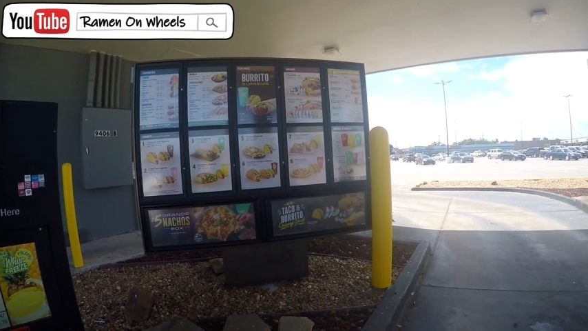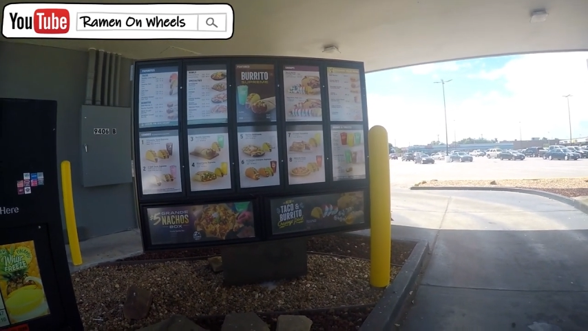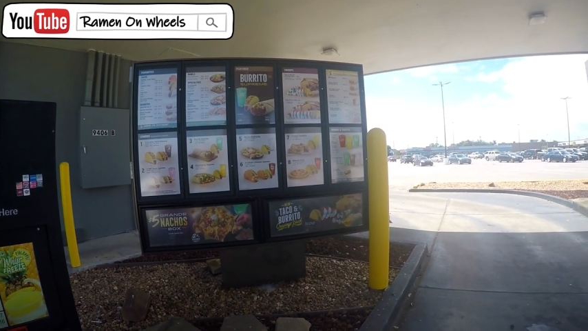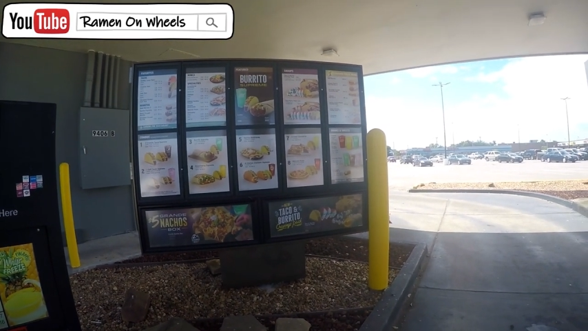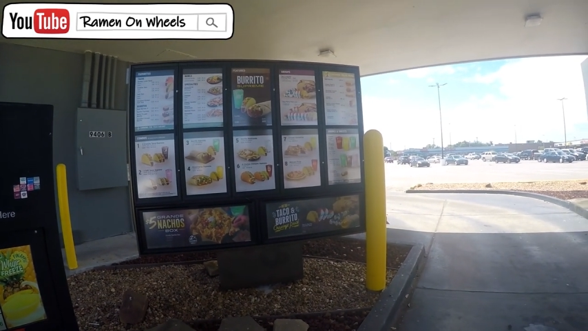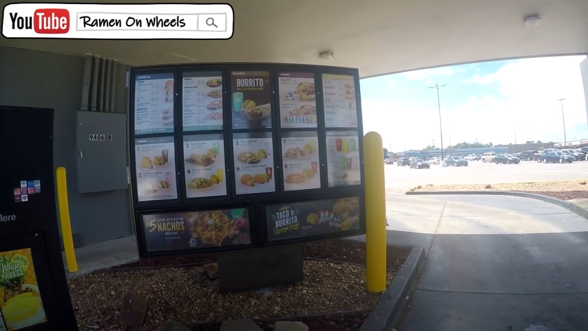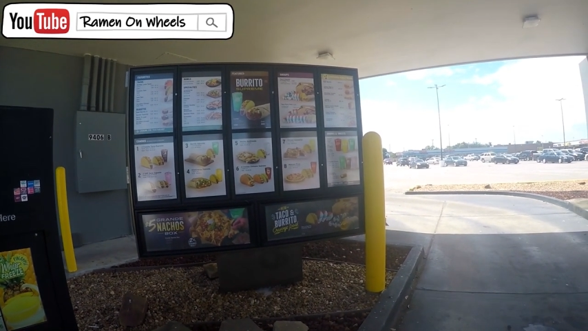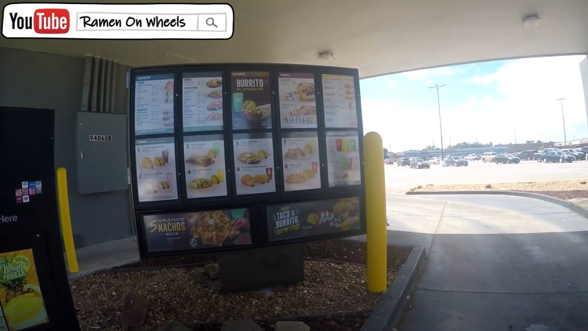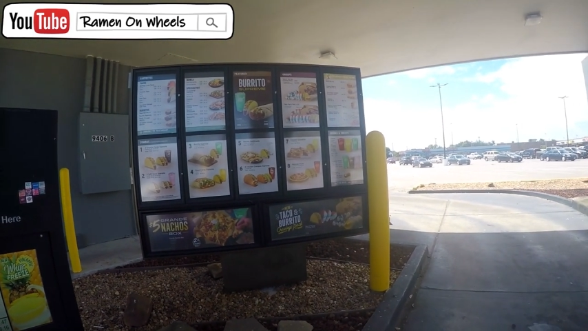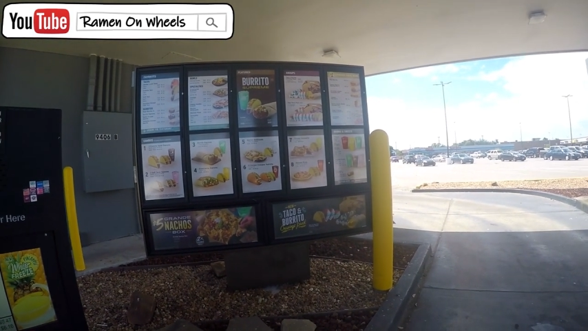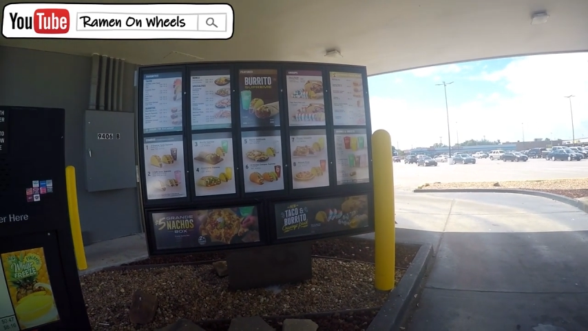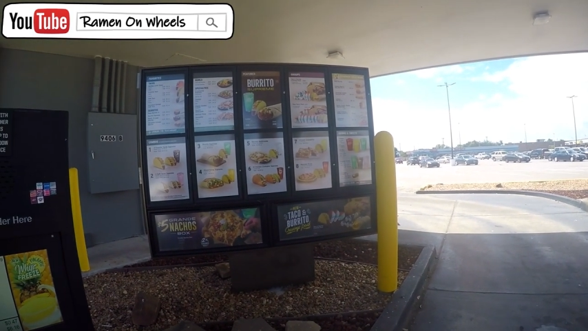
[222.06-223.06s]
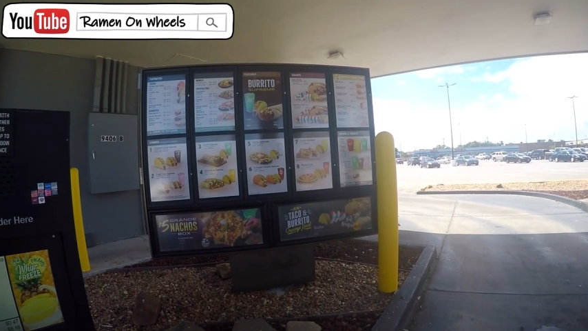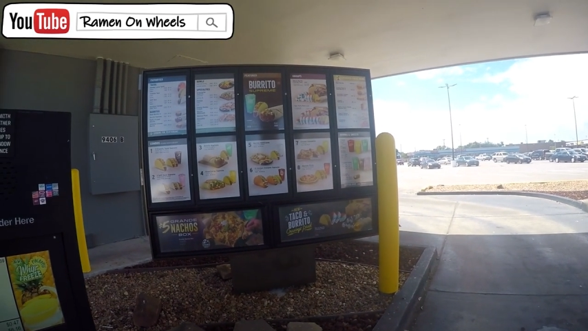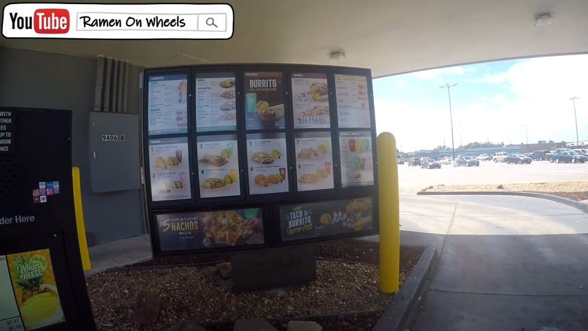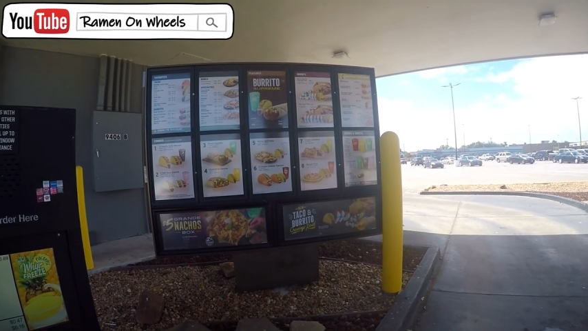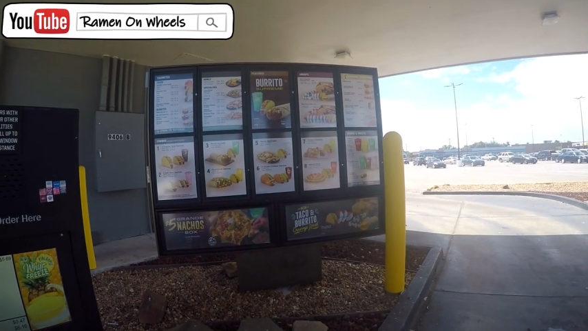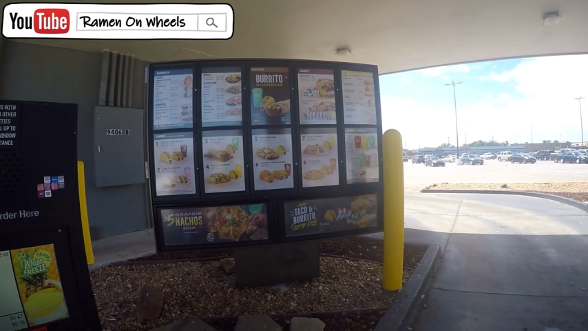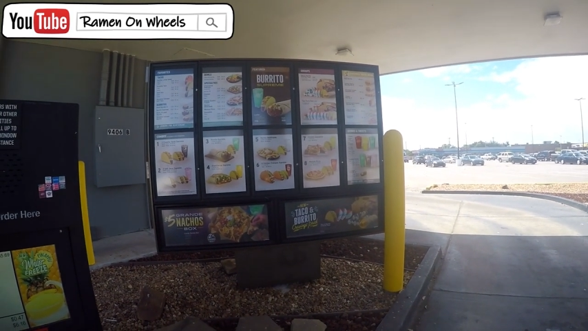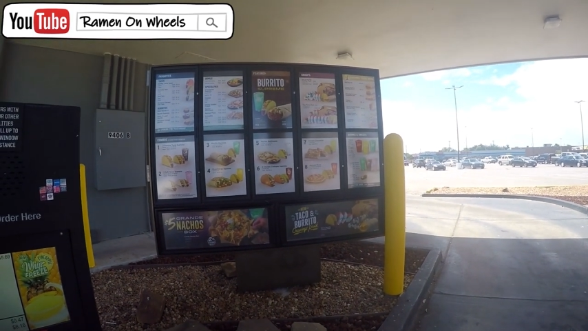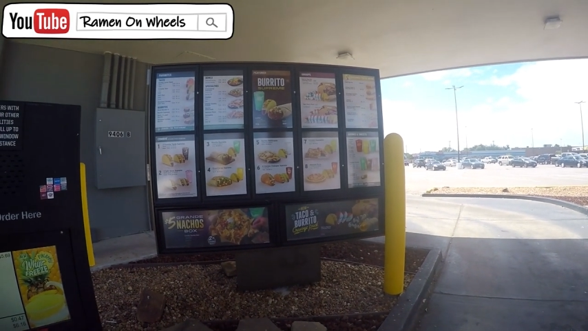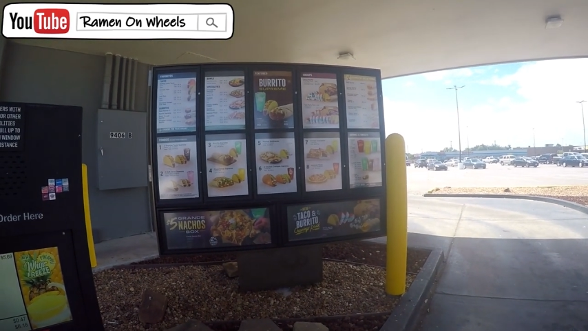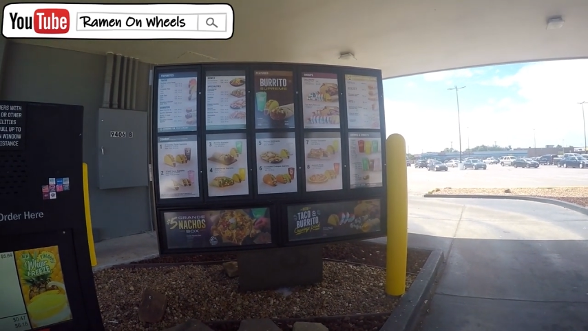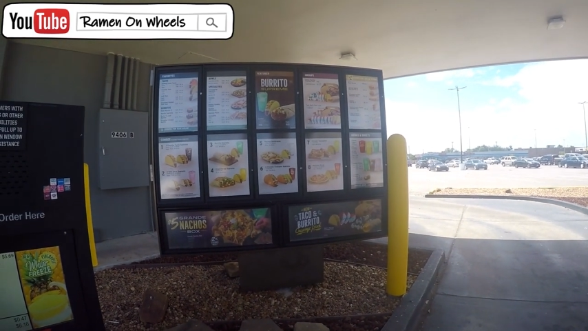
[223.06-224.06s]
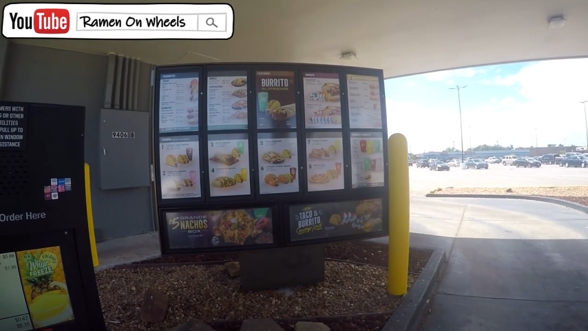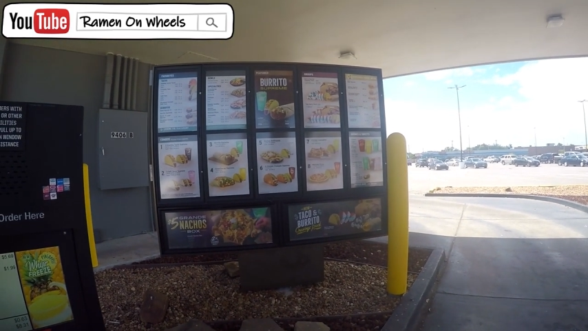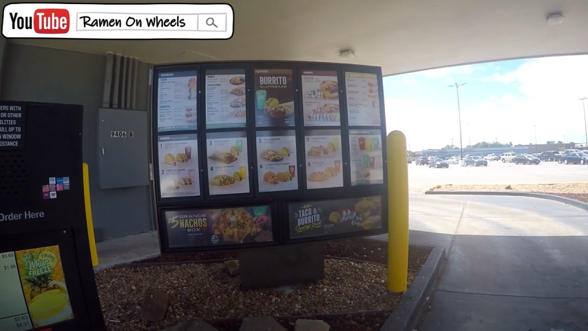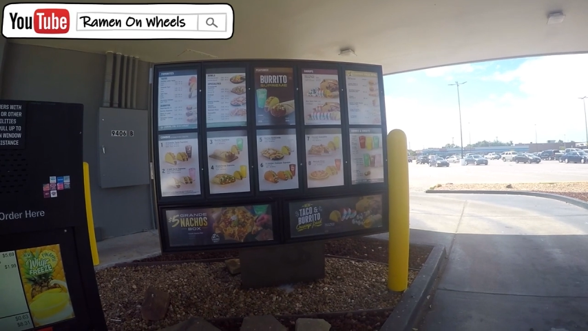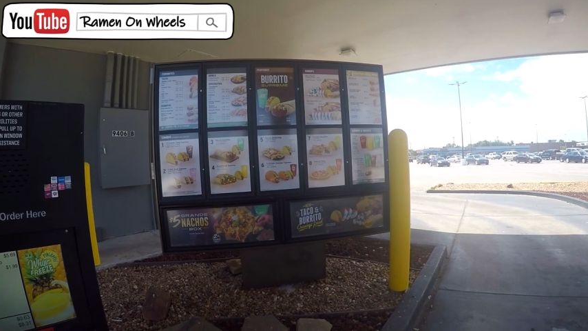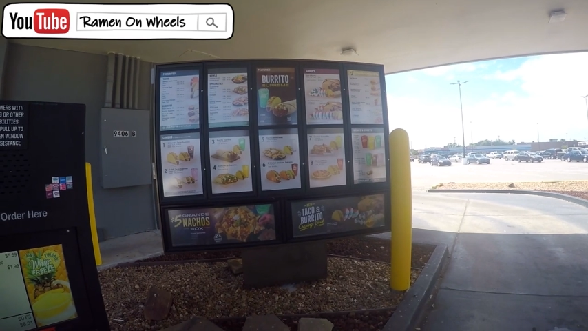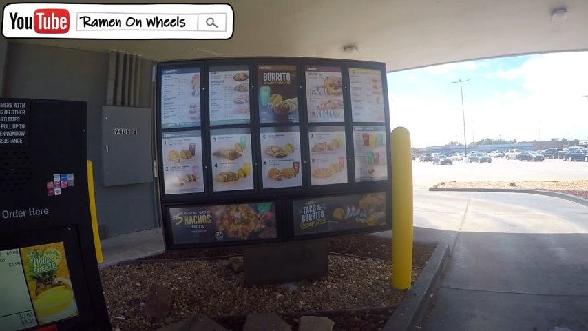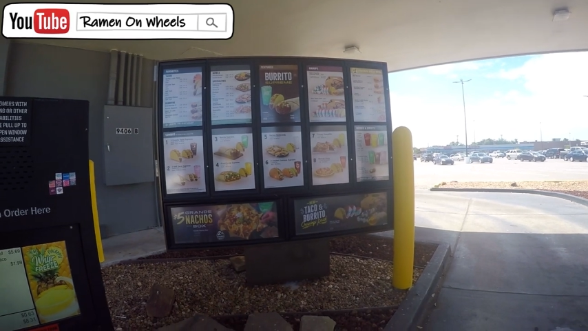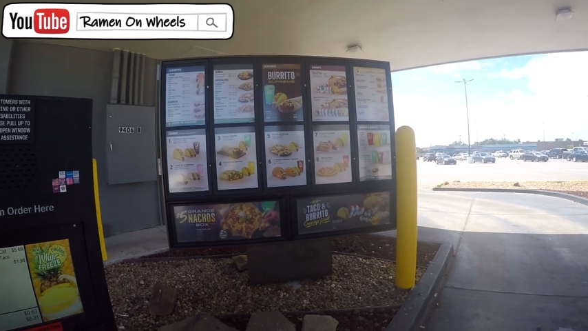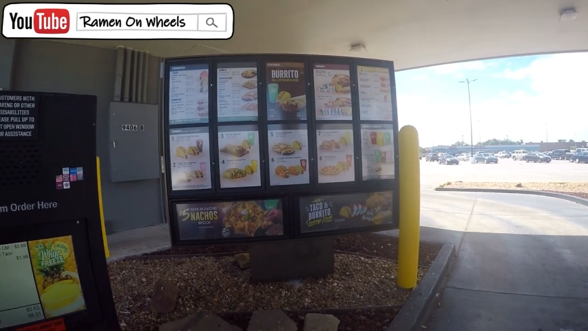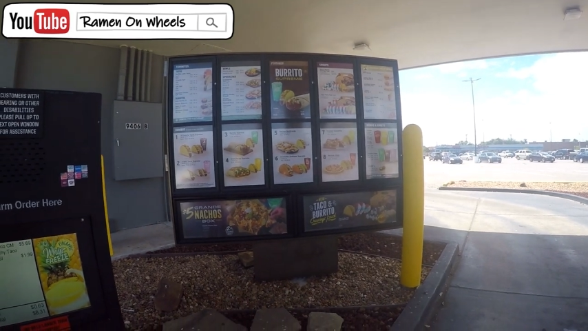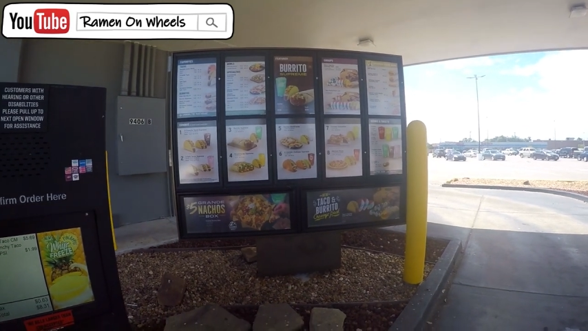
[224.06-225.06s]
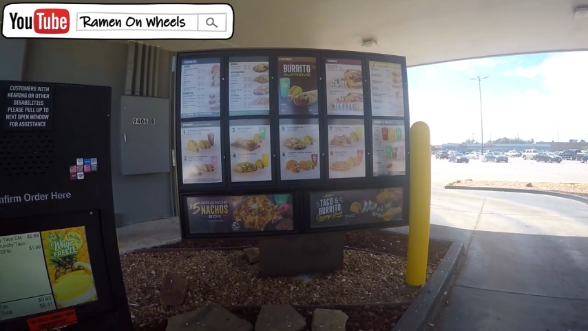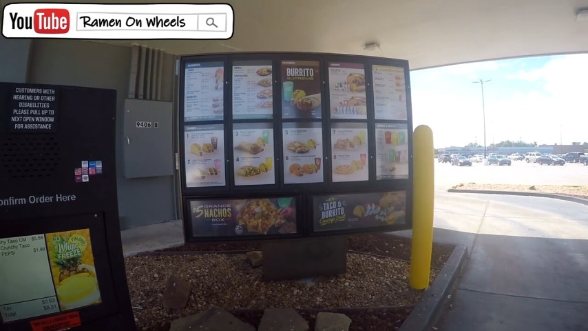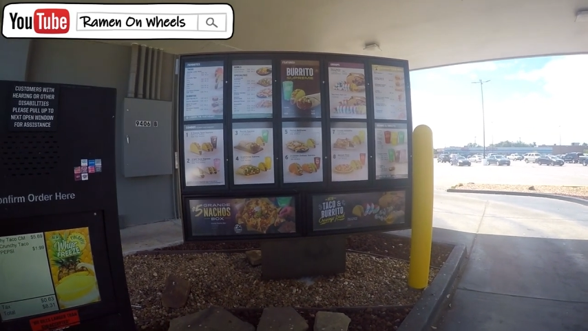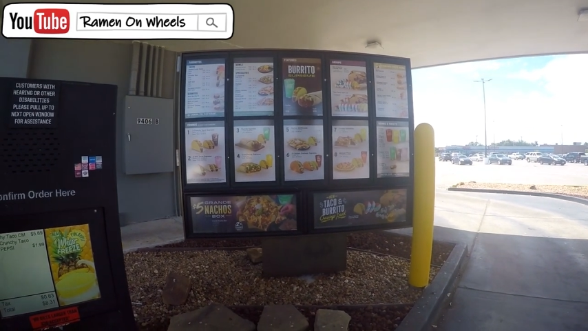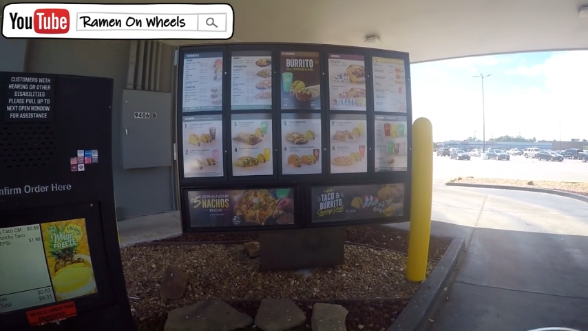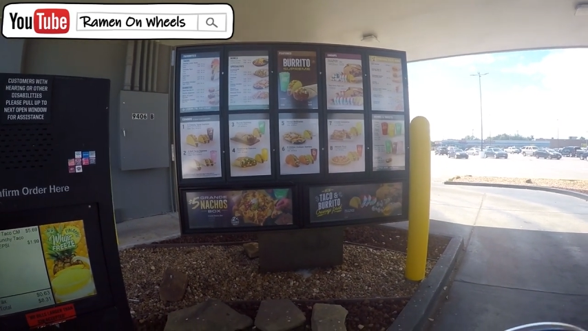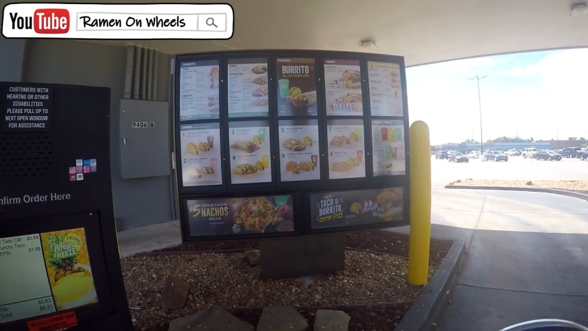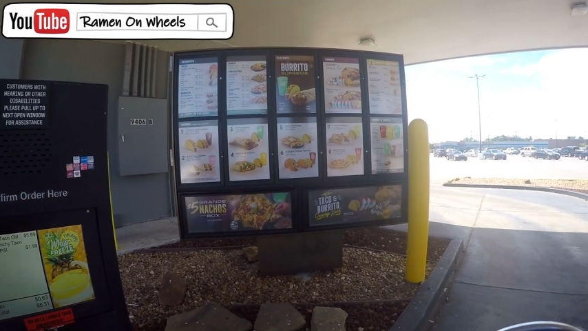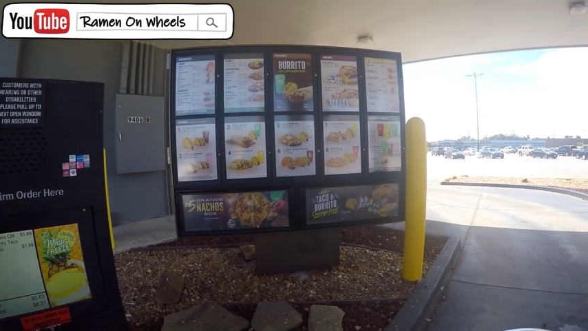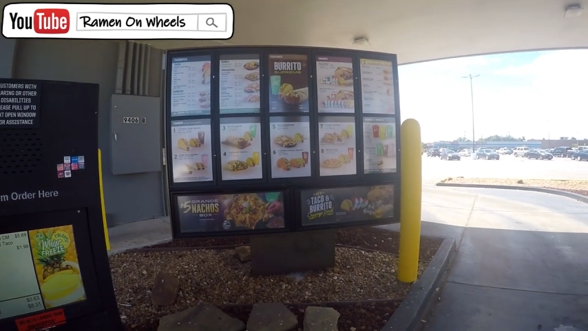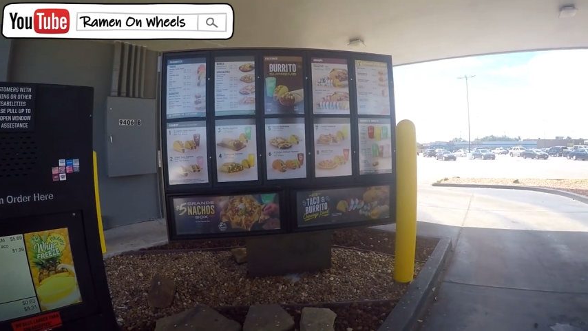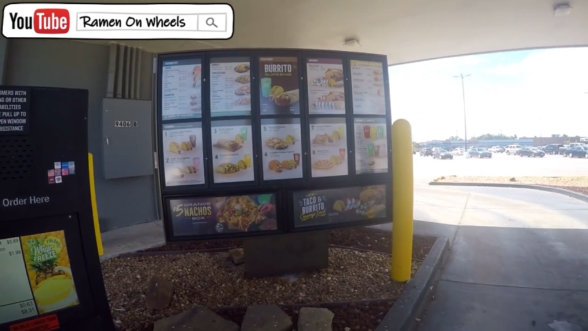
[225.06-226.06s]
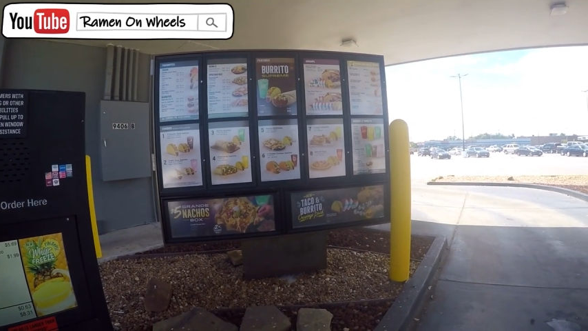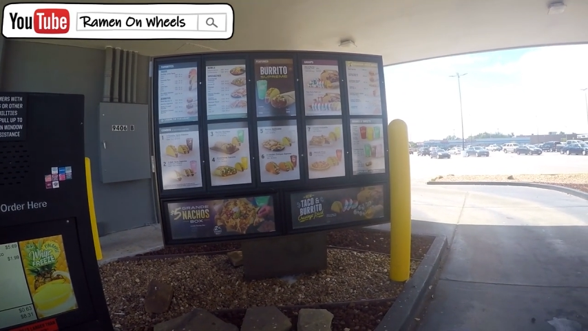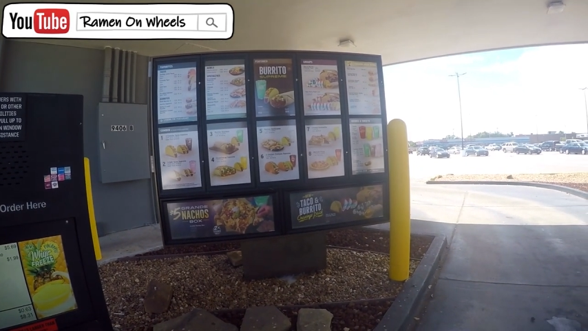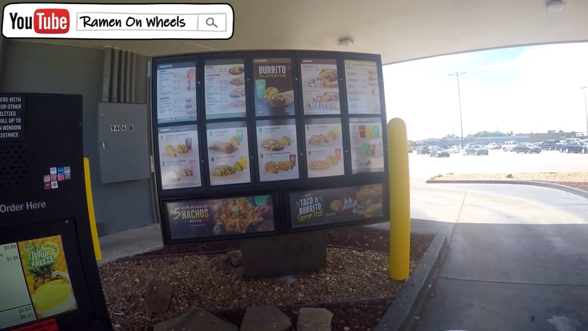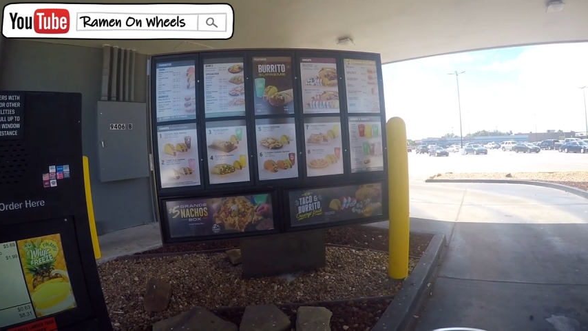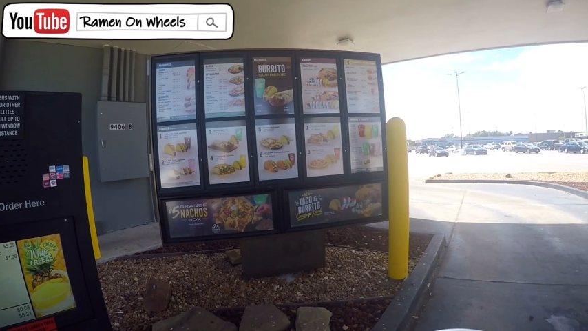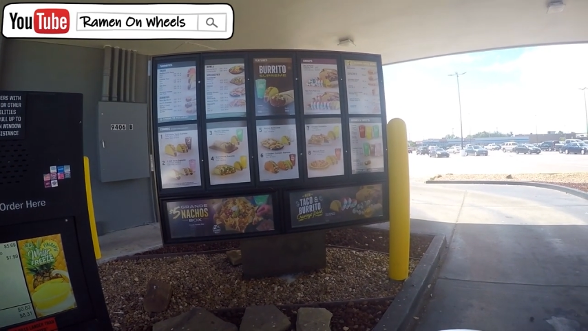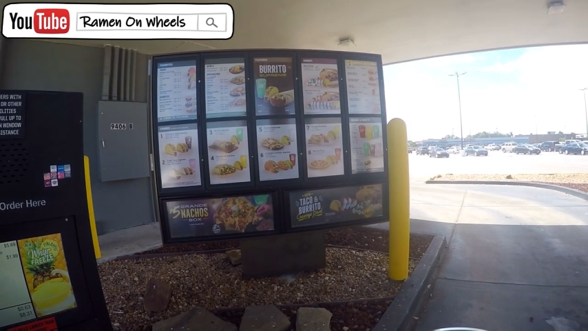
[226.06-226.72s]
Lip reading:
Nobody's mouth can be seen.